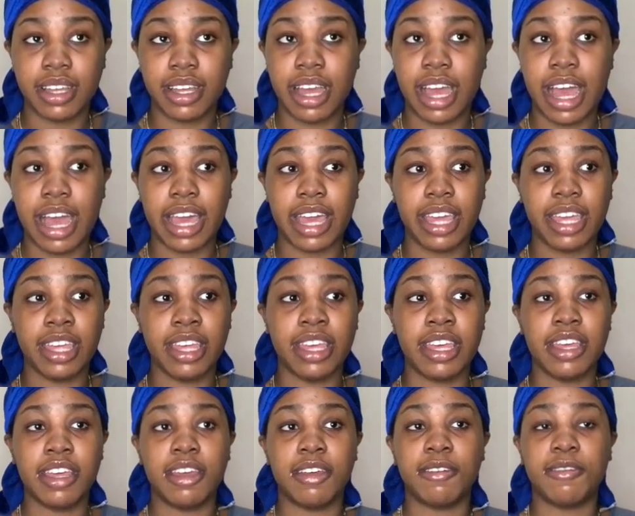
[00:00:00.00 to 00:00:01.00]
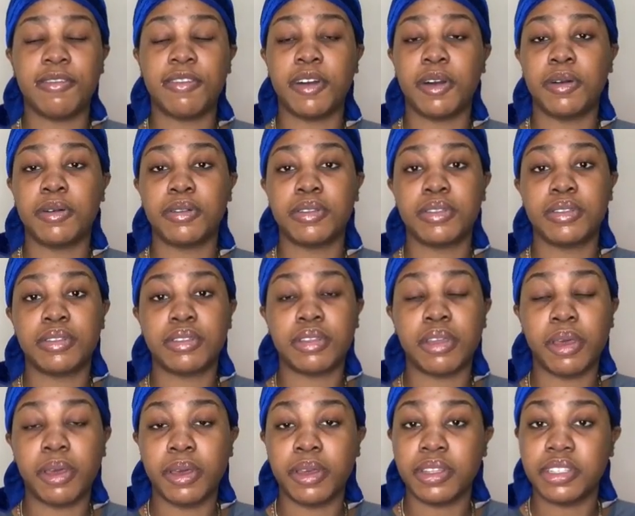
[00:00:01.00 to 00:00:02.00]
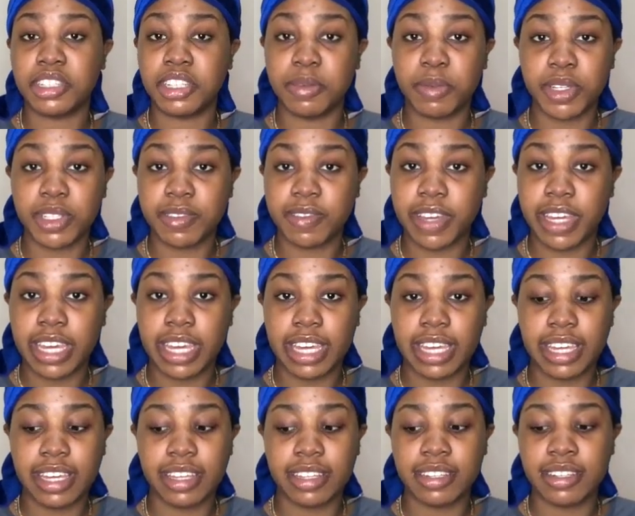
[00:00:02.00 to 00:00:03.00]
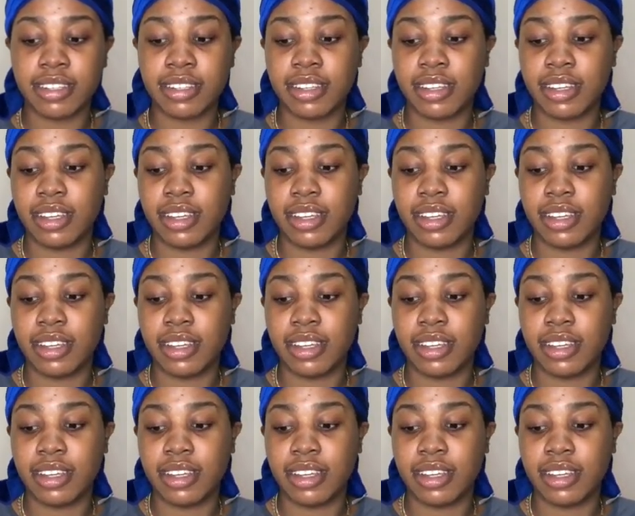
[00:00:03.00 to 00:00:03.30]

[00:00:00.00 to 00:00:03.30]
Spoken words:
I felt so demotivated.